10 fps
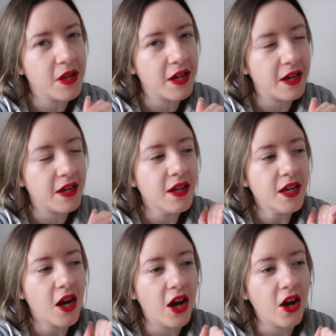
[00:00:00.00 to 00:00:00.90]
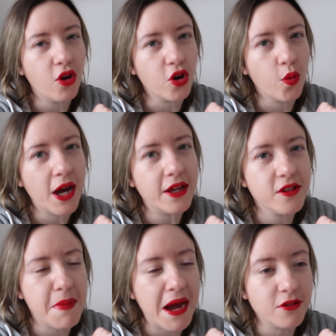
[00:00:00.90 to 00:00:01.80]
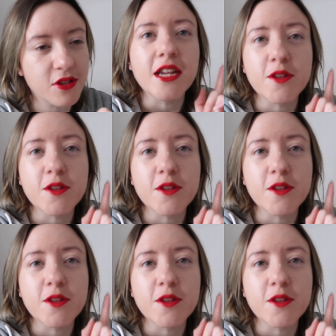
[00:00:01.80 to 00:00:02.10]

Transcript: year on Quiet as Mouse.